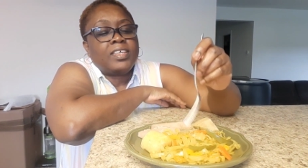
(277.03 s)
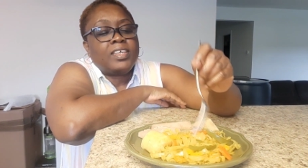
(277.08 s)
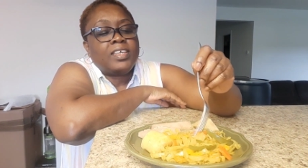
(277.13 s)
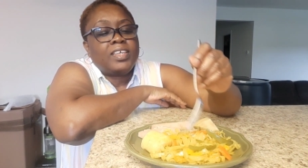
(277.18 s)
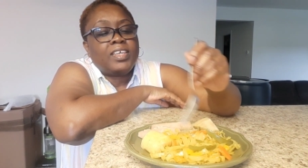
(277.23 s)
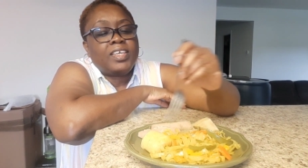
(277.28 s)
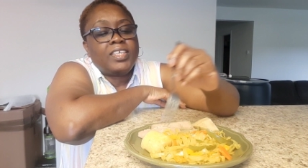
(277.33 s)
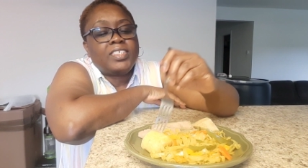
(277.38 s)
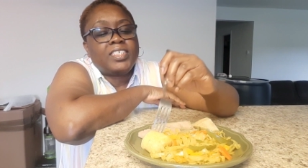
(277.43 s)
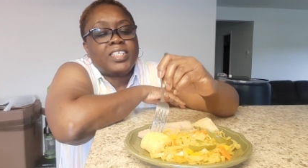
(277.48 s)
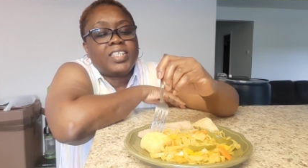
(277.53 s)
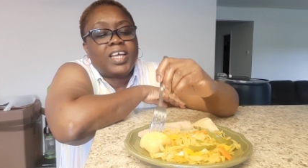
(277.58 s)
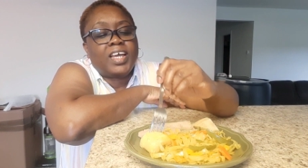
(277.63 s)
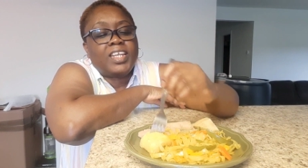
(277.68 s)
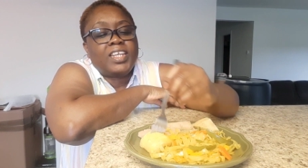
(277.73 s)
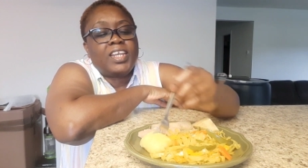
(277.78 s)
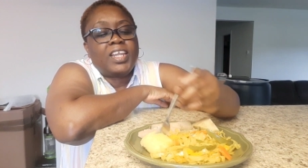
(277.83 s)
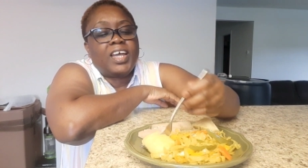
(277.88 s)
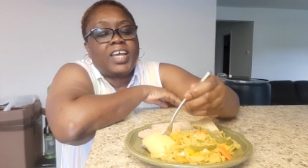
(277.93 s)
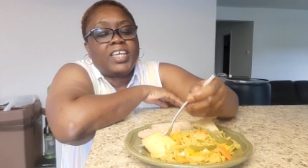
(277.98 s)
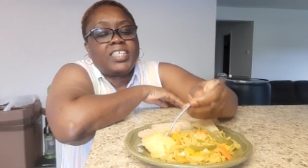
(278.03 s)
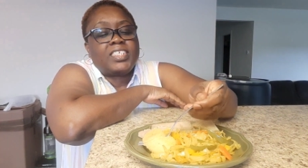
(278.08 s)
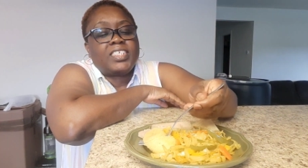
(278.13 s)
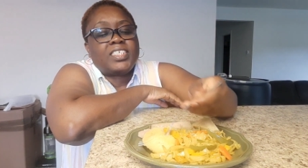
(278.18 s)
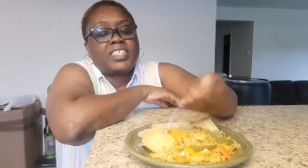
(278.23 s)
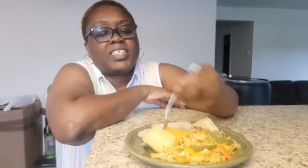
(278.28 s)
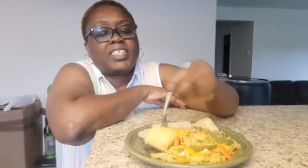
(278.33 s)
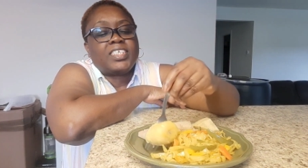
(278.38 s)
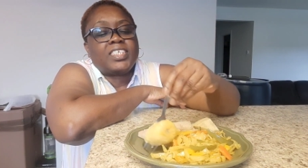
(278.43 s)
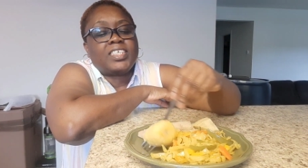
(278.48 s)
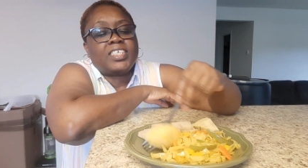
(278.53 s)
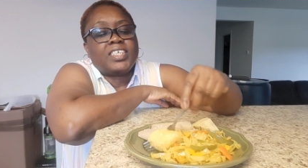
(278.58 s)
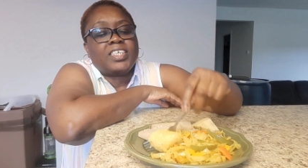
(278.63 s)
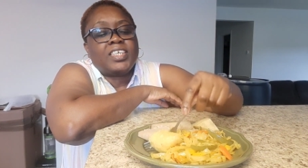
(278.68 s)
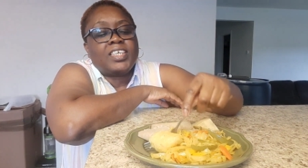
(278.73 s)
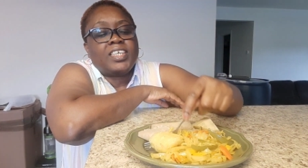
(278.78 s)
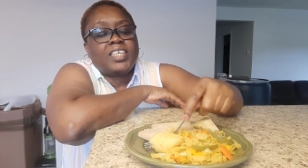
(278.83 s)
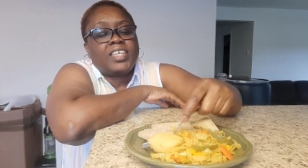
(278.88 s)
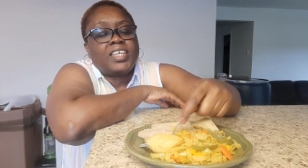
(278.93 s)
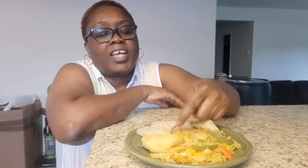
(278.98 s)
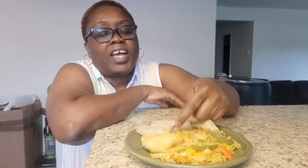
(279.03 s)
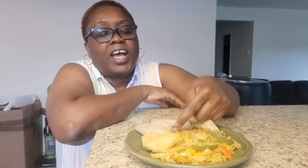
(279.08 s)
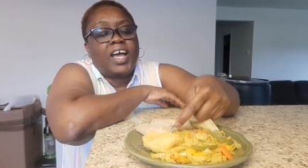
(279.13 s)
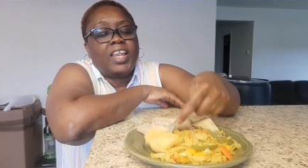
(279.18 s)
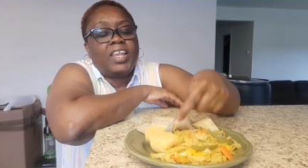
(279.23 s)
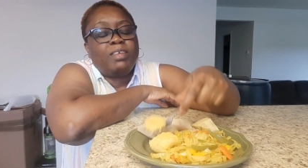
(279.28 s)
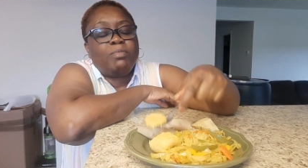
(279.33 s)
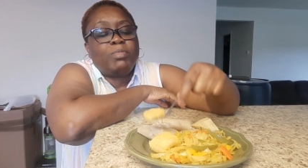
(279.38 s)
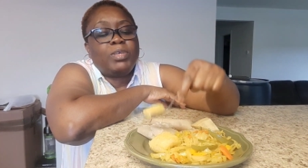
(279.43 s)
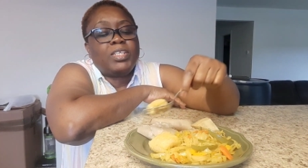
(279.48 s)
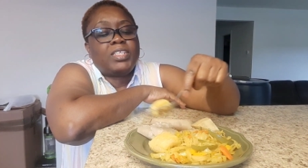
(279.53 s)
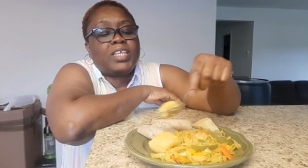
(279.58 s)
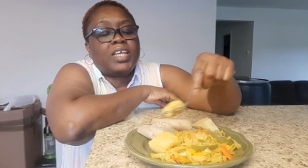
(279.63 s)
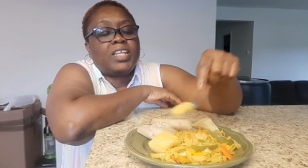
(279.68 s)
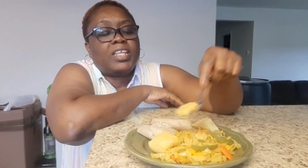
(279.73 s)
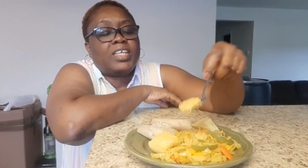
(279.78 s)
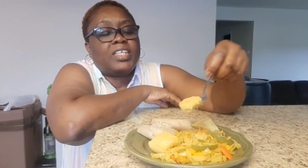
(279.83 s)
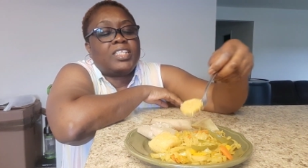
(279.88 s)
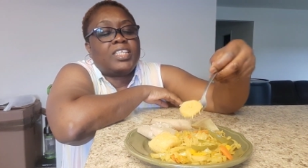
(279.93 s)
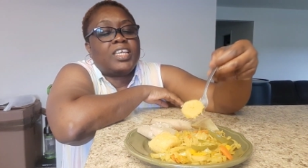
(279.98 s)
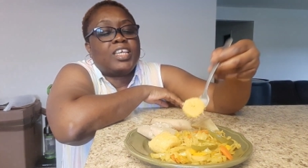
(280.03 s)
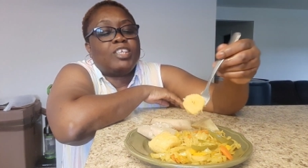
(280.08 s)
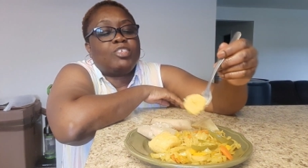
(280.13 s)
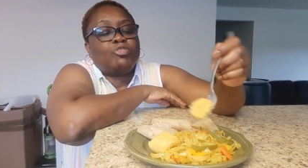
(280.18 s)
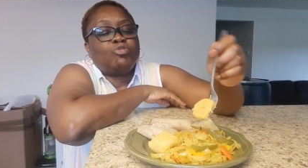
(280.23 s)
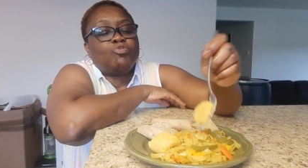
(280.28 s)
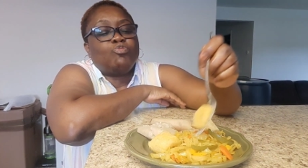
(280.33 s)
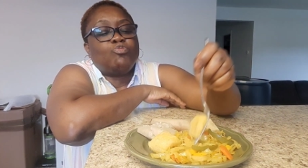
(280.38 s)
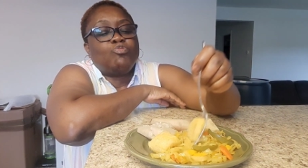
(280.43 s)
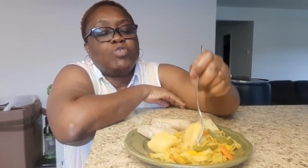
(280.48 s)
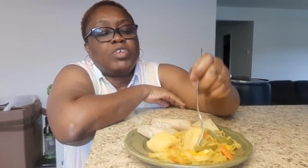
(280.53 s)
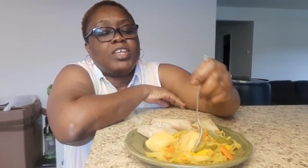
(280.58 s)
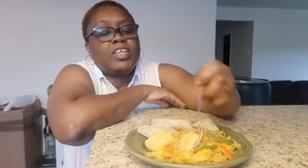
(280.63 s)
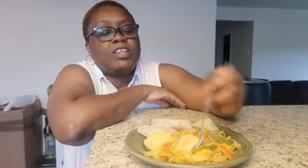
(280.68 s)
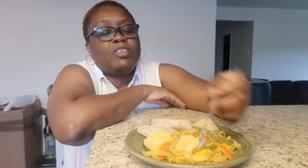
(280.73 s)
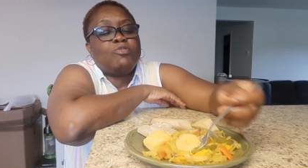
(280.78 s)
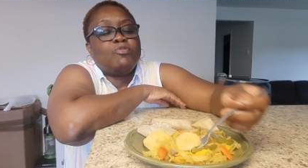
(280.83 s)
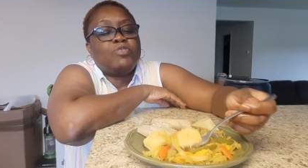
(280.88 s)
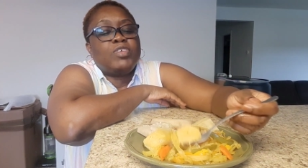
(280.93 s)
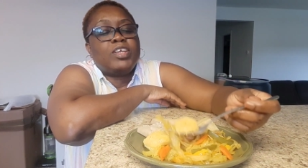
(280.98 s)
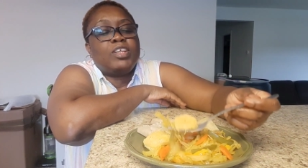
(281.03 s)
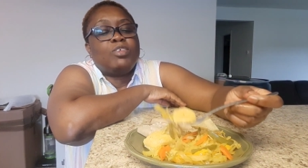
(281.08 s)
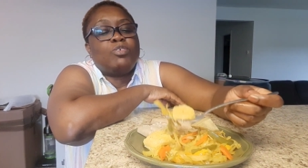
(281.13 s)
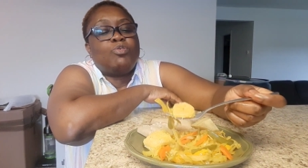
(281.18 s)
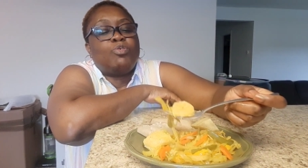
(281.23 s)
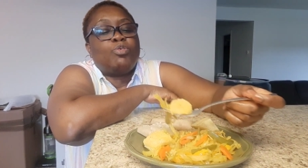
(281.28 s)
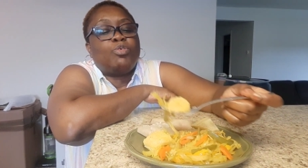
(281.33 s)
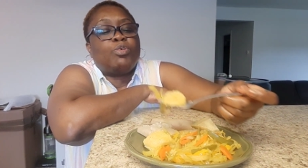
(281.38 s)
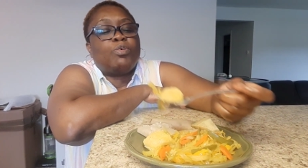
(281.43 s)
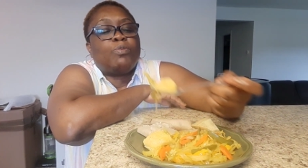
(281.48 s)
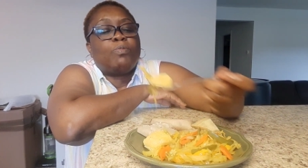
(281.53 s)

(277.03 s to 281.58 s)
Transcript: Isn't that nice? And let me tell you, it tastes real good.